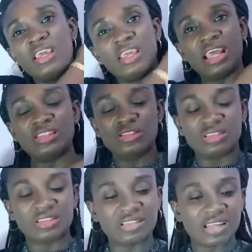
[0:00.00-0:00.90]
you had to
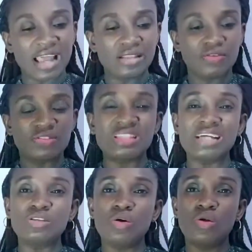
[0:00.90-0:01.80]
kind of
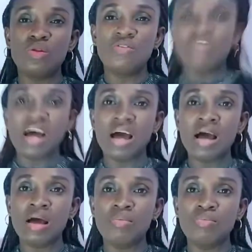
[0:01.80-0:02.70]
start all
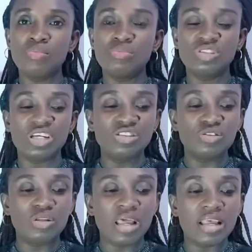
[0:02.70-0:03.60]
over, change
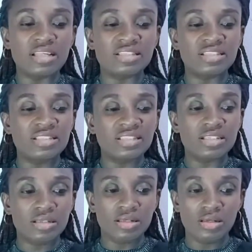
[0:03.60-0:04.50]

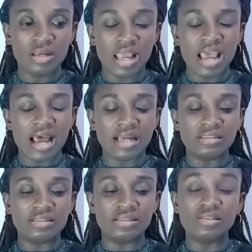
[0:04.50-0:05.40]
city,
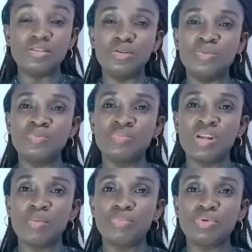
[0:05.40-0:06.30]
and
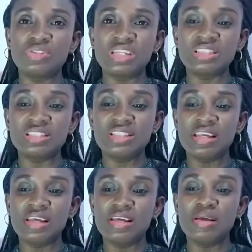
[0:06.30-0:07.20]
processing
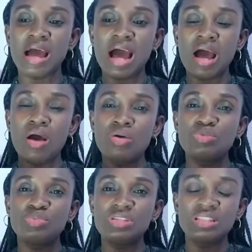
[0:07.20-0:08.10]
the house,
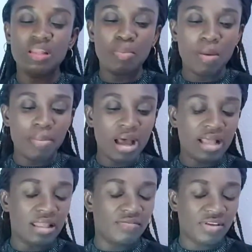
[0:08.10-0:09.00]
processing the paper
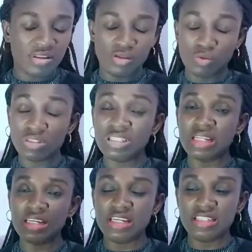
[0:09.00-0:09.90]
and everything. It wasn't
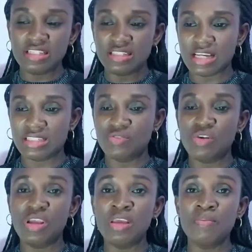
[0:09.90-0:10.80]
an easy task
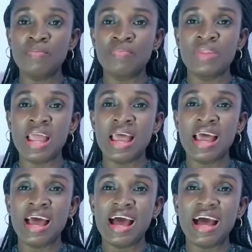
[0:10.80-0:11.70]
for him,
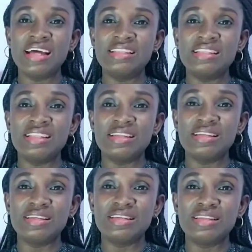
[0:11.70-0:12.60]
and
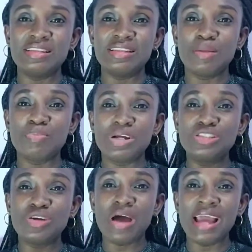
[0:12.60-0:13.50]
the
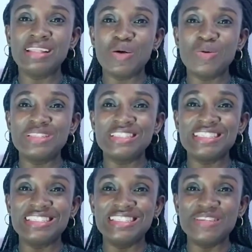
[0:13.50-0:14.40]
pressure either wasn't
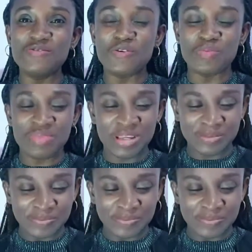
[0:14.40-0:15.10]
easy for me.